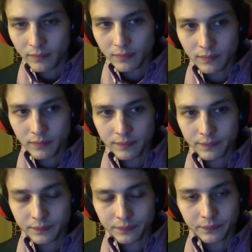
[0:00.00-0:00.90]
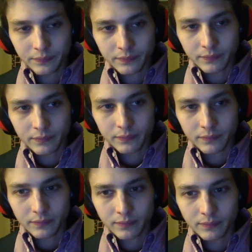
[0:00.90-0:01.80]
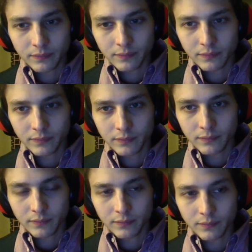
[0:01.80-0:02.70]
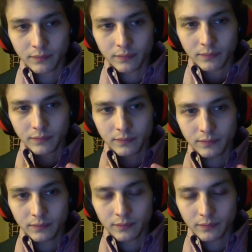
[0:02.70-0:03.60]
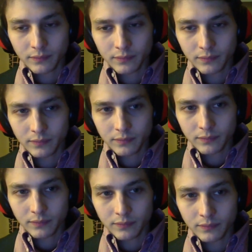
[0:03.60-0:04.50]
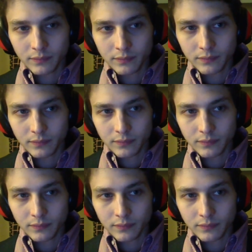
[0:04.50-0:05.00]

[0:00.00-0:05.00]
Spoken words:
(silence)